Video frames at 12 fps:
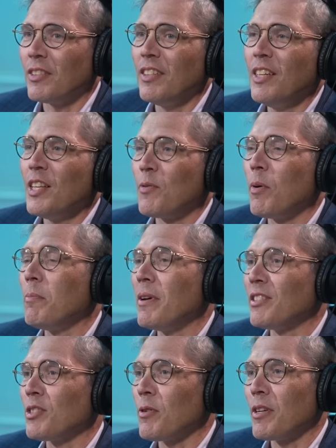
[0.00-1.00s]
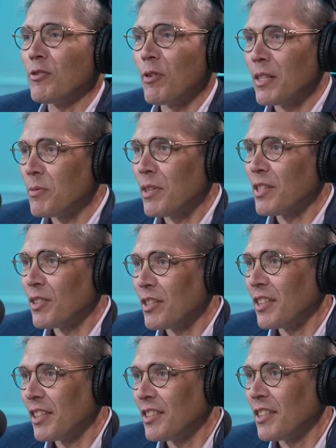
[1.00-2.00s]
Okay. One best in train transportation
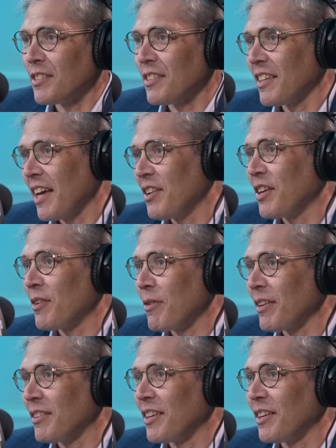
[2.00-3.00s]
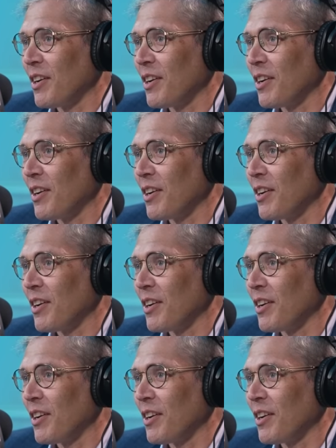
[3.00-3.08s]
doesn't exist. How do you get around today?